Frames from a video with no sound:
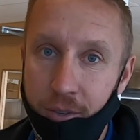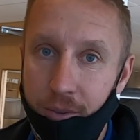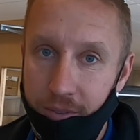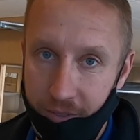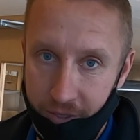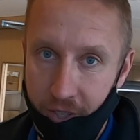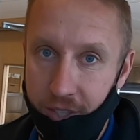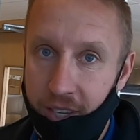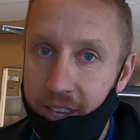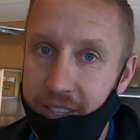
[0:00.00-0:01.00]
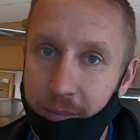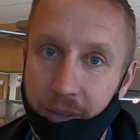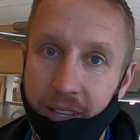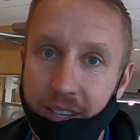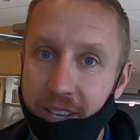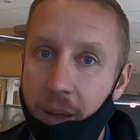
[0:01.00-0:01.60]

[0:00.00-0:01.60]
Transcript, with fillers: you just in case something like this